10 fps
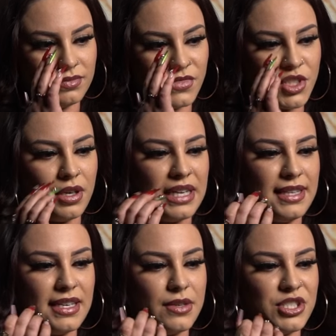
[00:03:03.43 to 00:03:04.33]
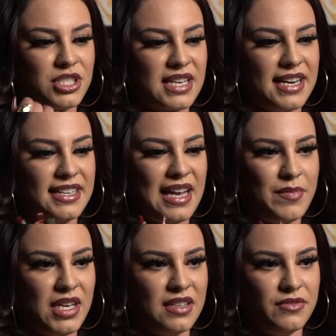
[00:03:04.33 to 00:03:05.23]
So I think it would just kind of get
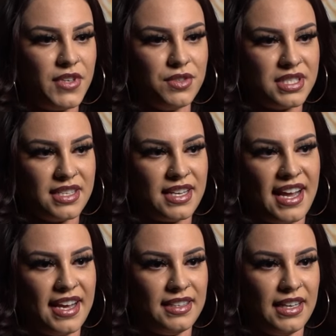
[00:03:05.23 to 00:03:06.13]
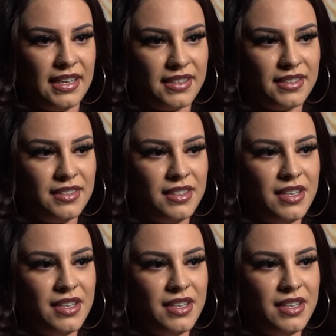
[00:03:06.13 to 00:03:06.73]
me confused in the head, like,